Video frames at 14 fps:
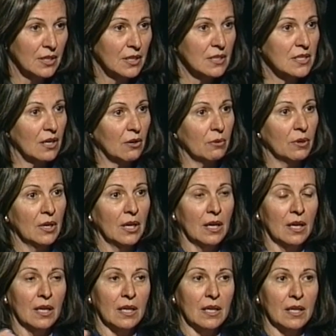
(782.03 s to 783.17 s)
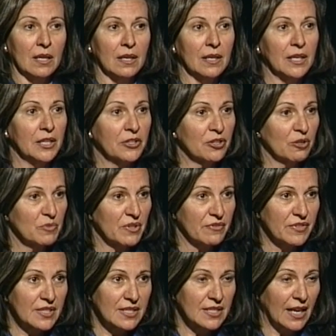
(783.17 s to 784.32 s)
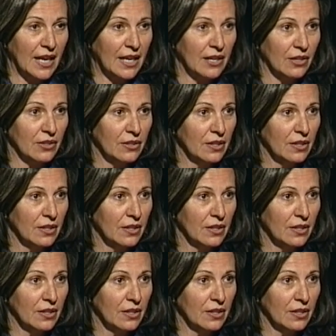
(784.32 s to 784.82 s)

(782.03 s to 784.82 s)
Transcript: So in terms of scale,